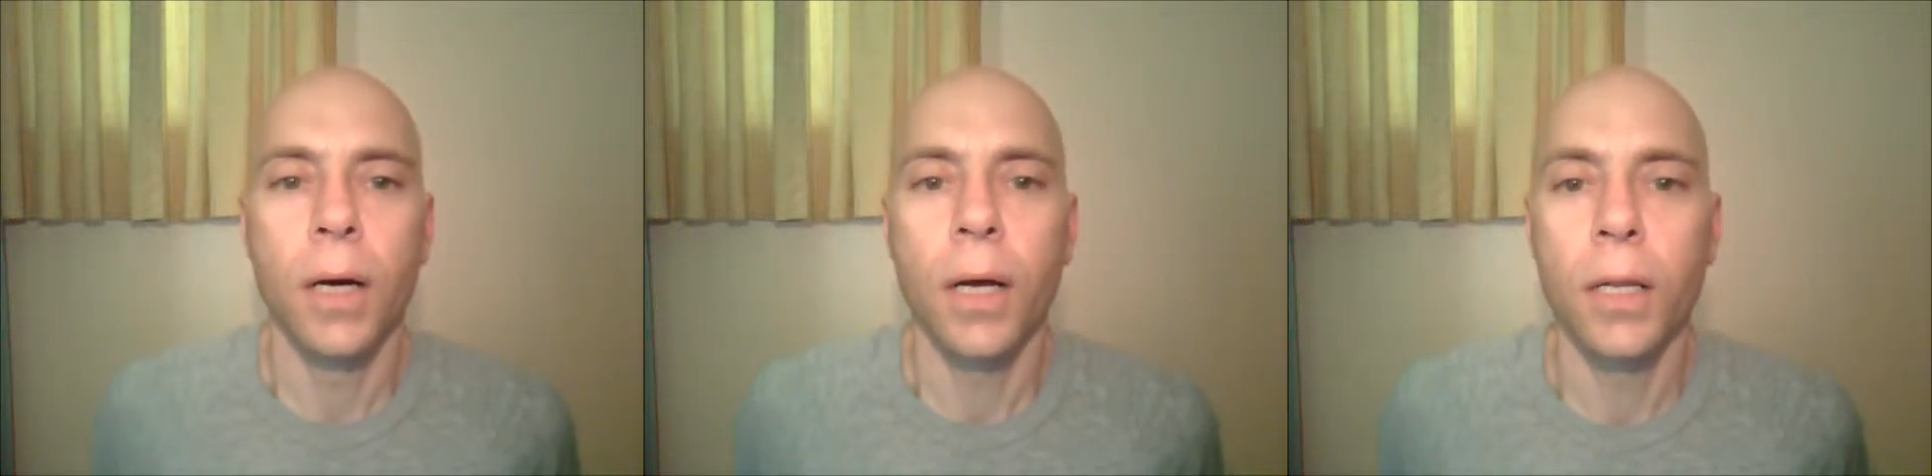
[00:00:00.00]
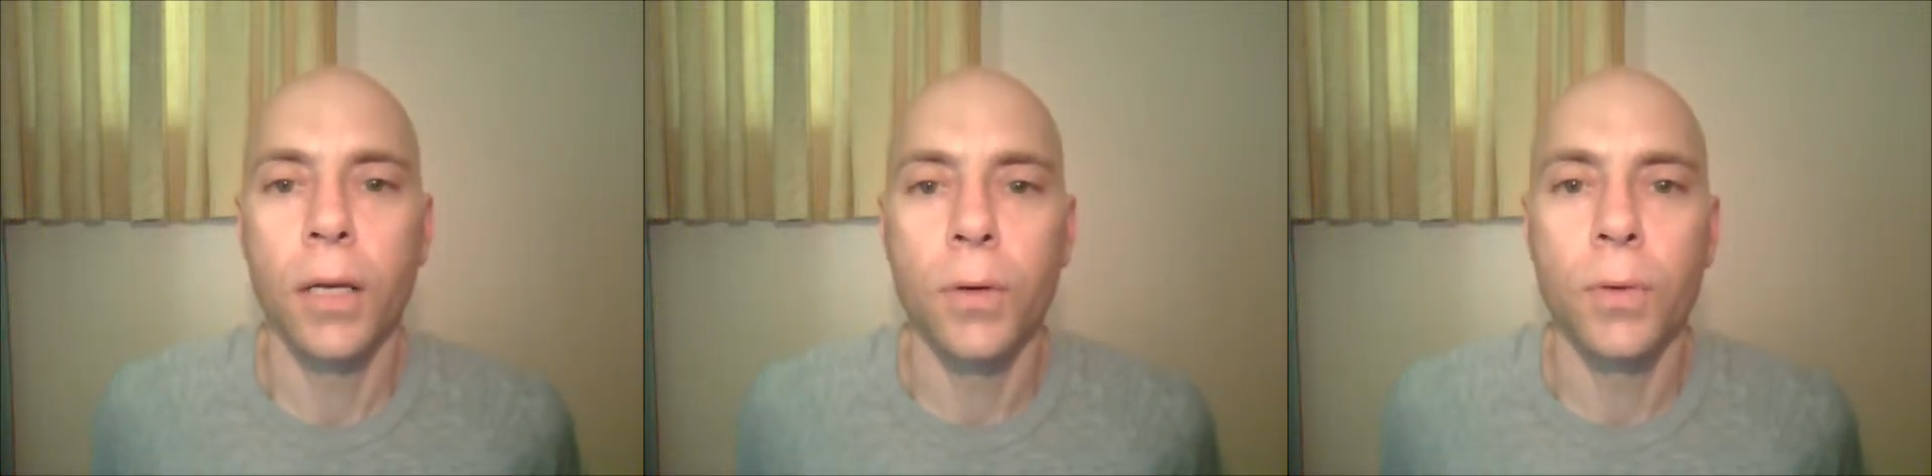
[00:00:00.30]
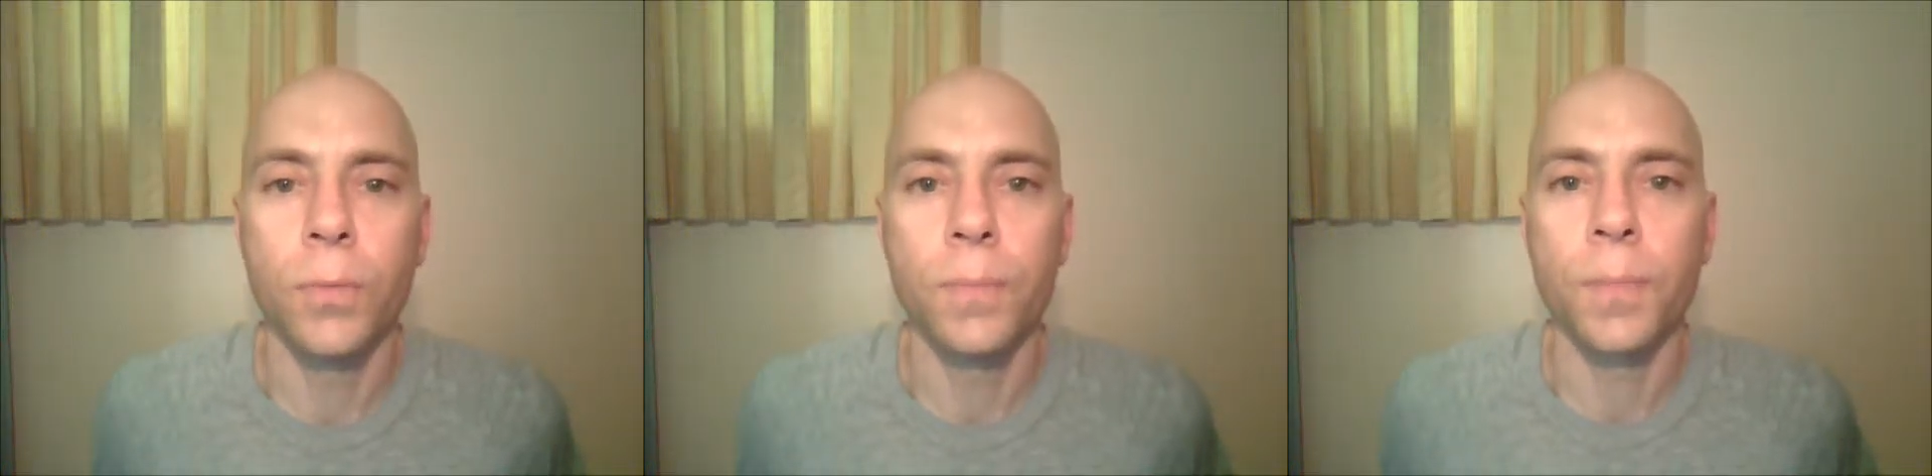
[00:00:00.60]

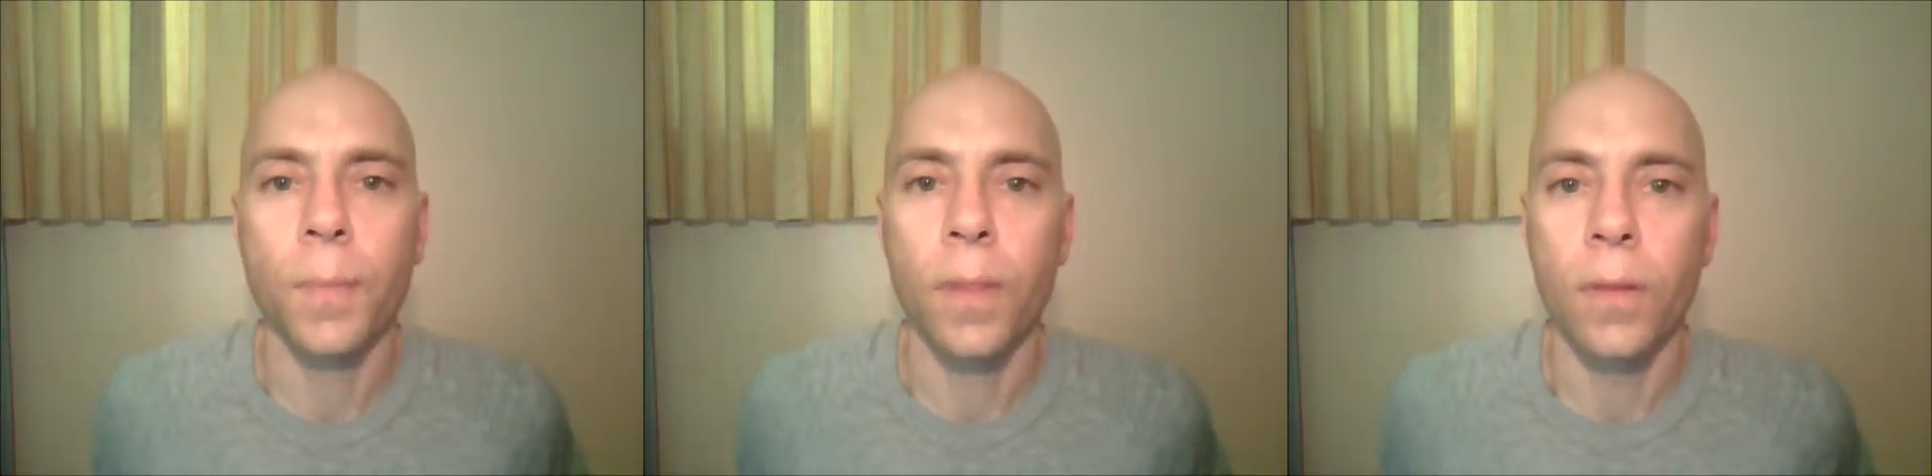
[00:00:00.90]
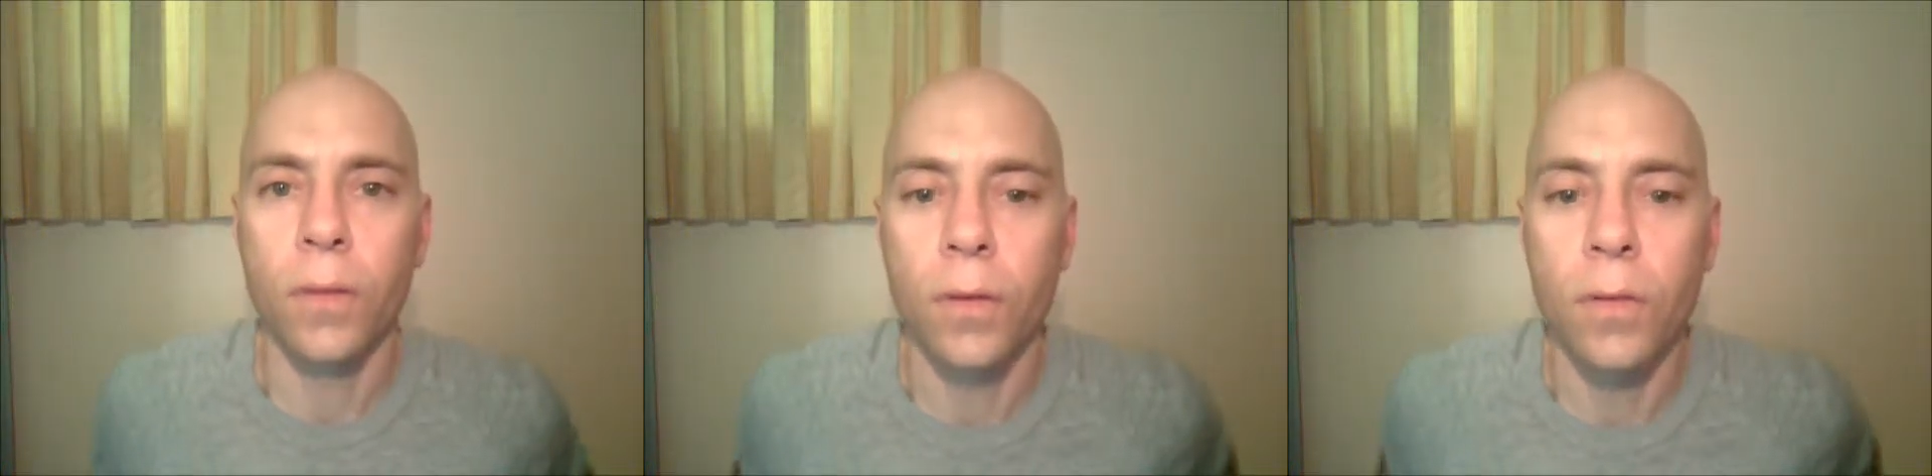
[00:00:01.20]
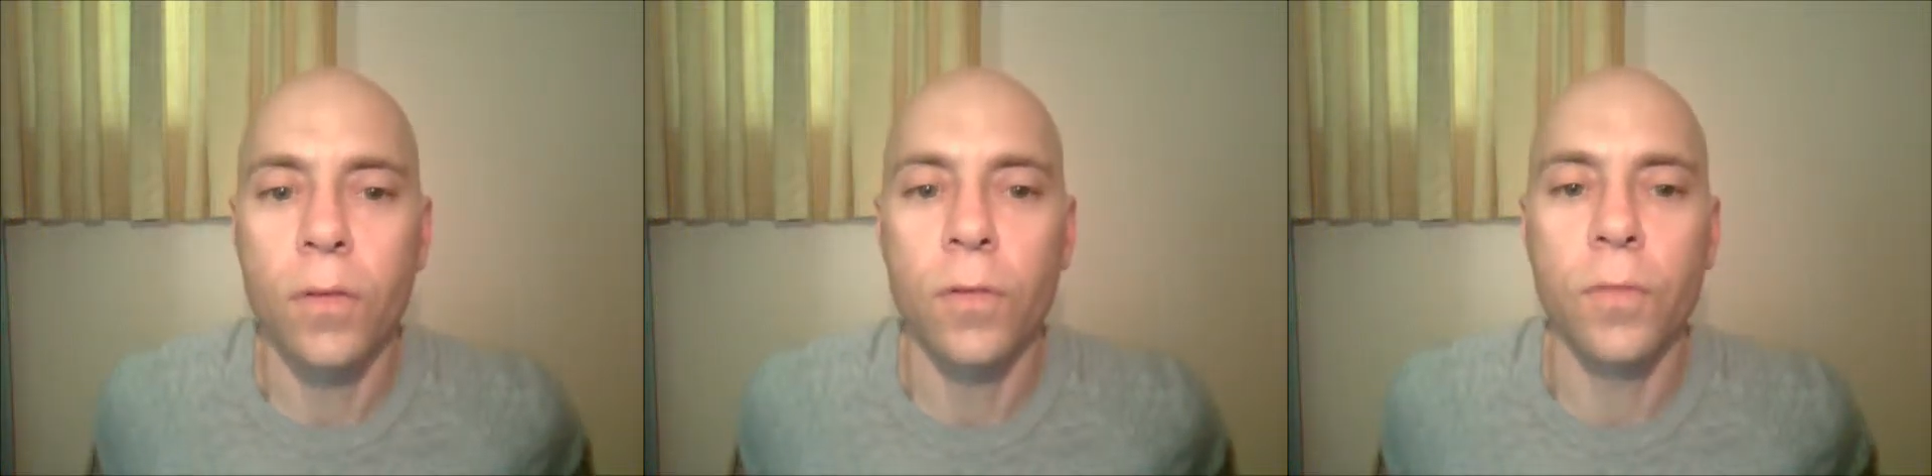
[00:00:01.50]
Hello, this is a